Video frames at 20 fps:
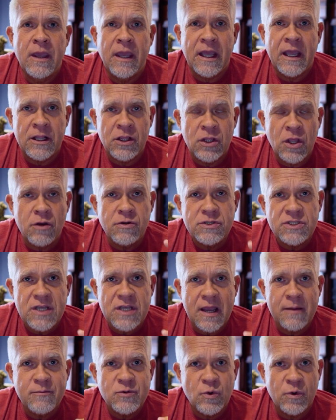In those
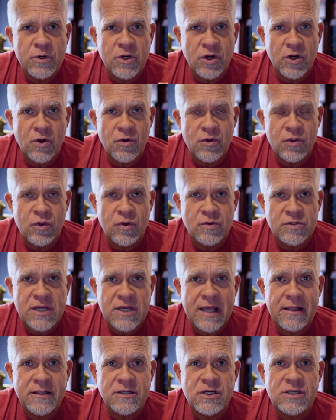times when you're going through
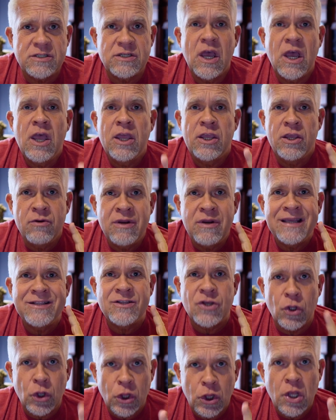challenges, you need
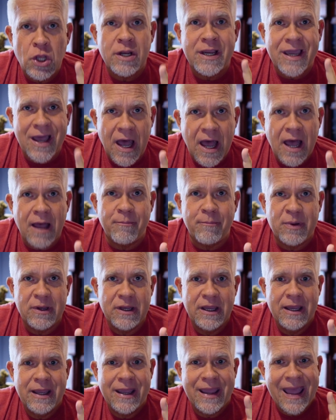to look
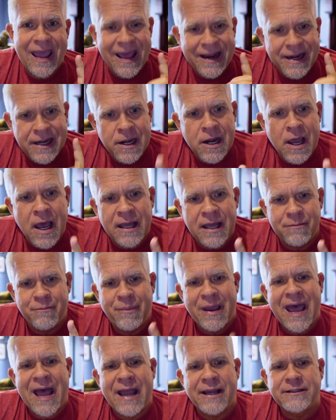up and not
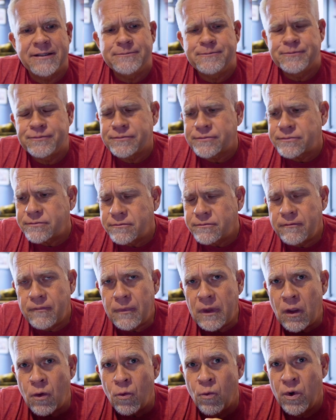back.
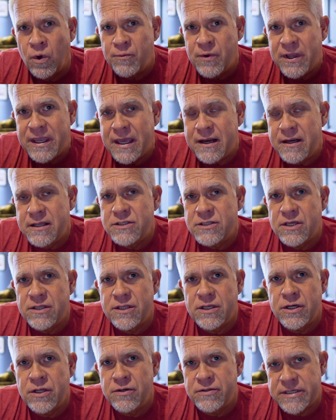When we get into
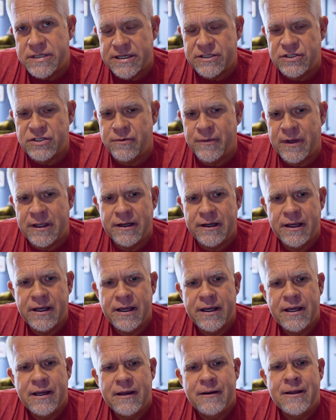the New Testament,
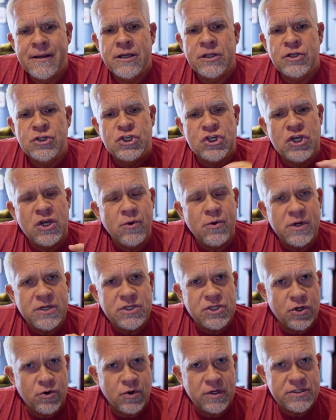
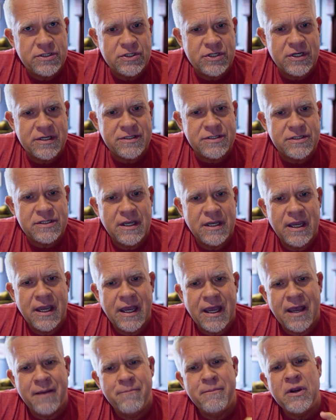Jewish Christians,
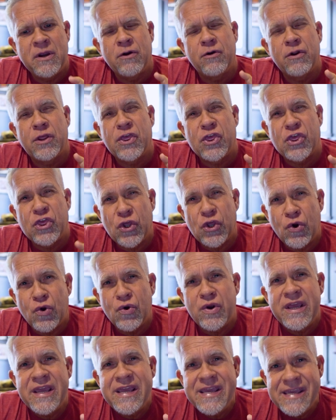a mere
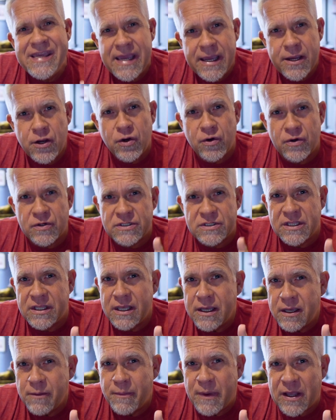30 years,
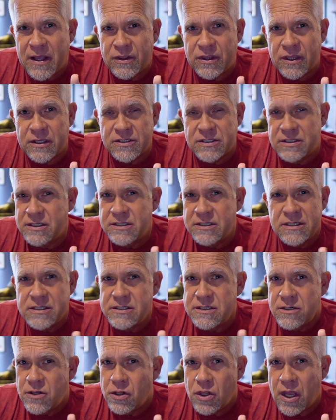think about this, this
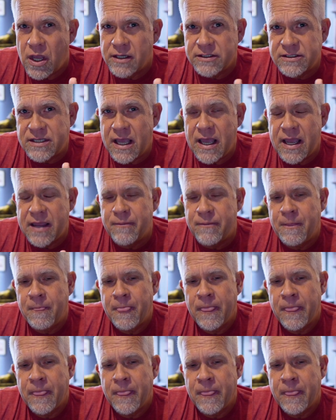isn't a long time.